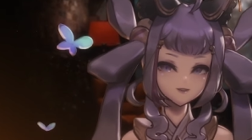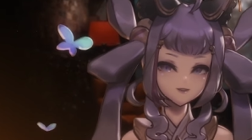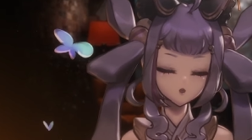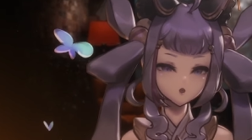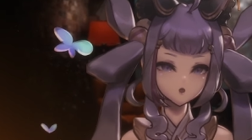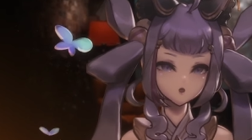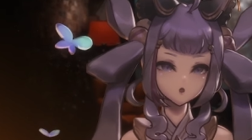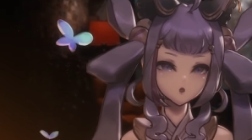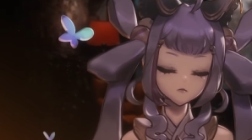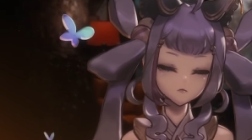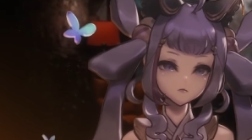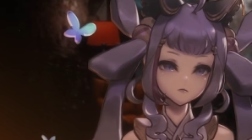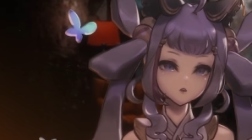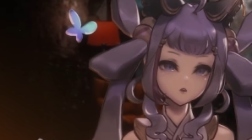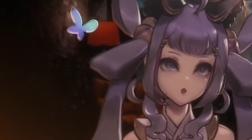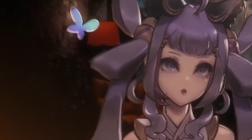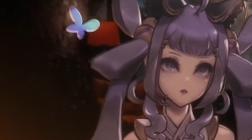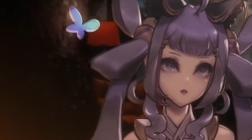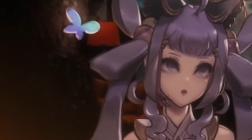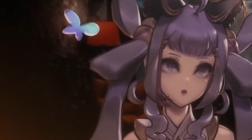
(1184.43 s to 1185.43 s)
You might have
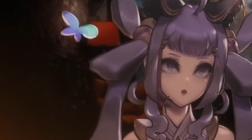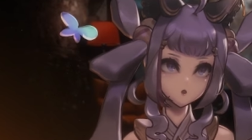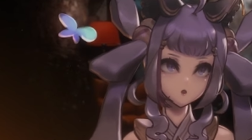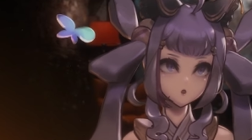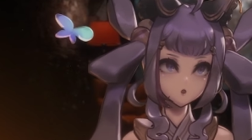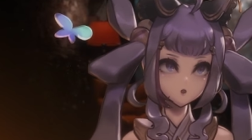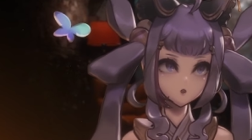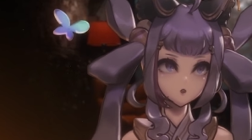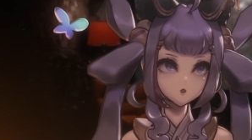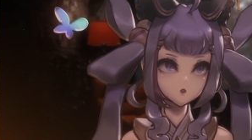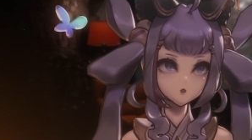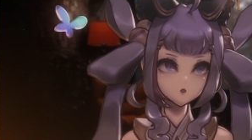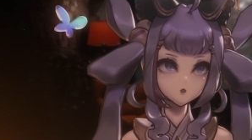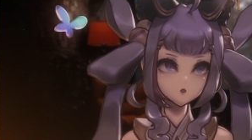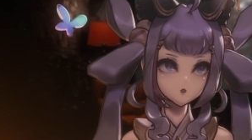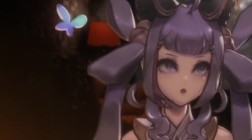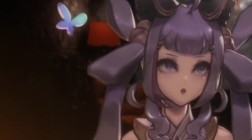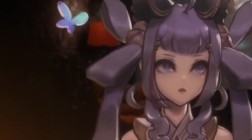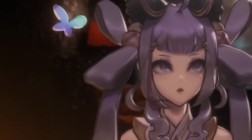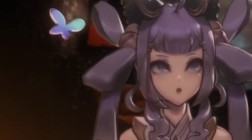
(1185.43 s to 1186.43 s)
heard
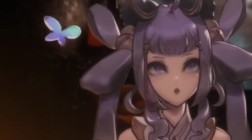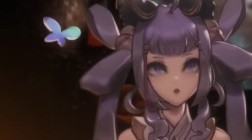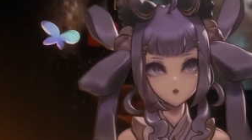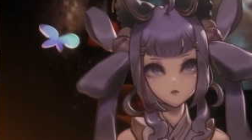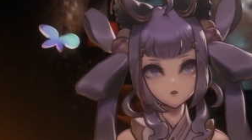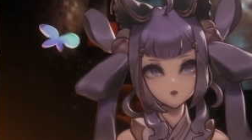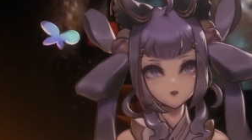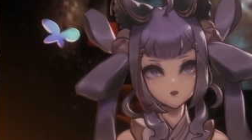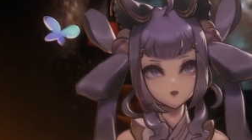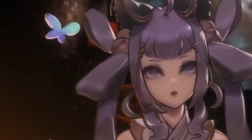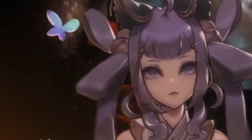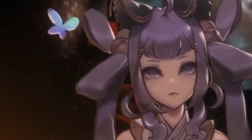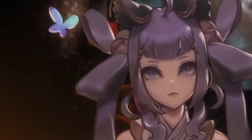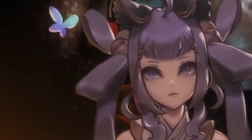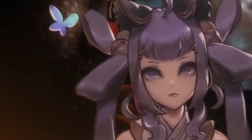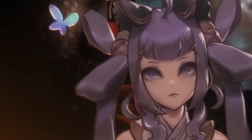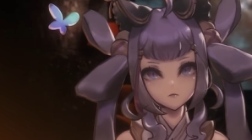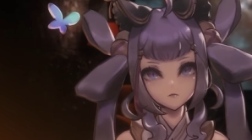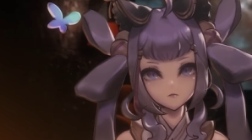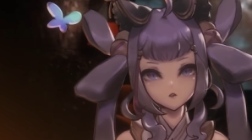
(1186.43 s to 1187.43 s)
about doing this
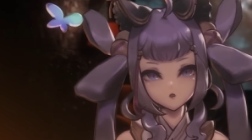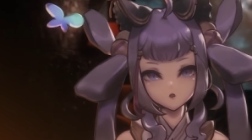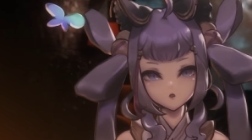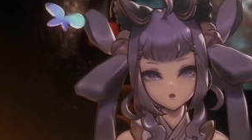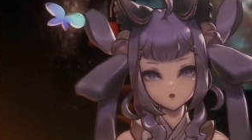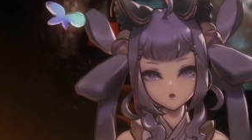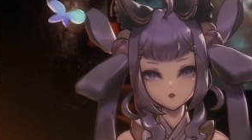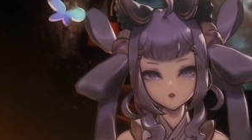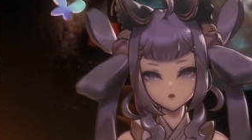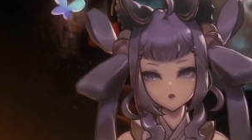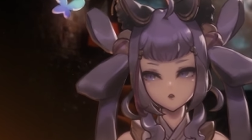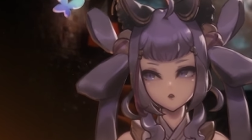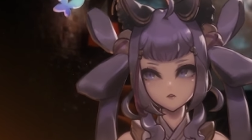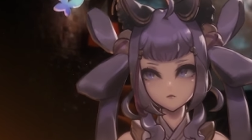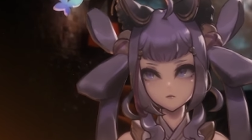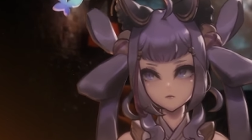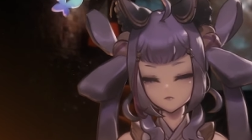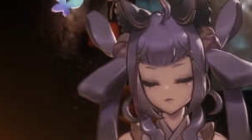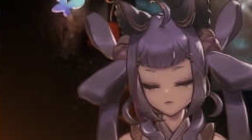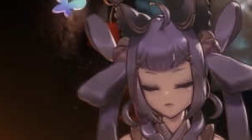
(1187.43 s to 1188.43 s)
before and
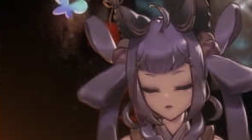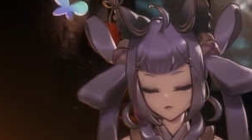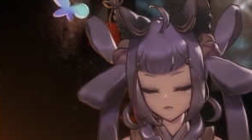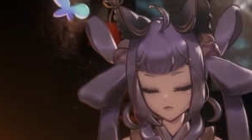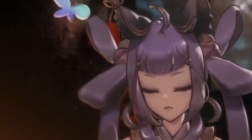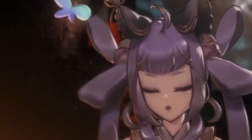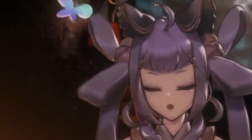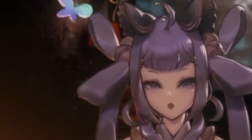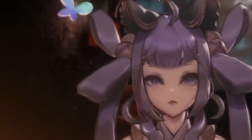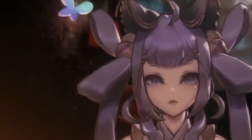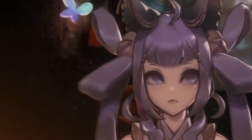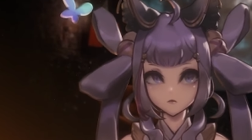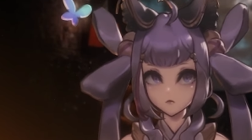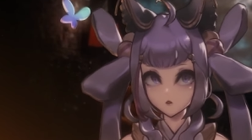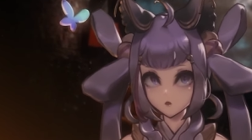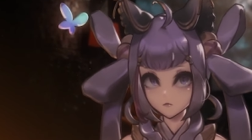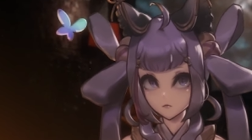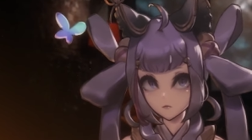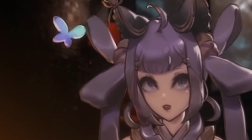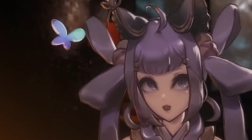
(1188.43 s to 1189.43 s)
maybe never
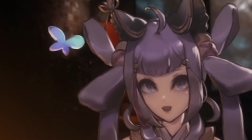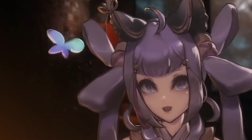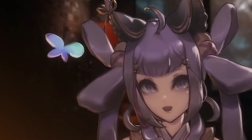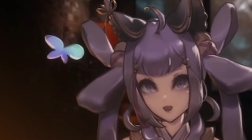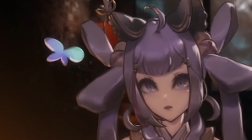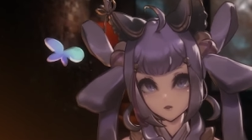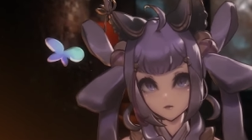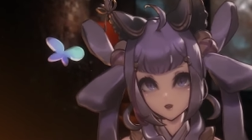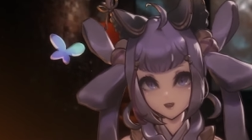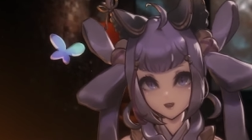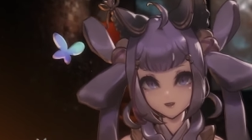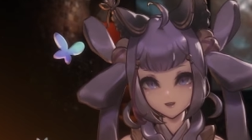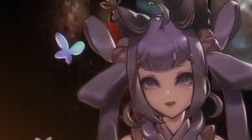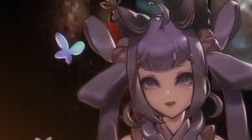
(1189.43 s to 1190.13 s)
committed to it.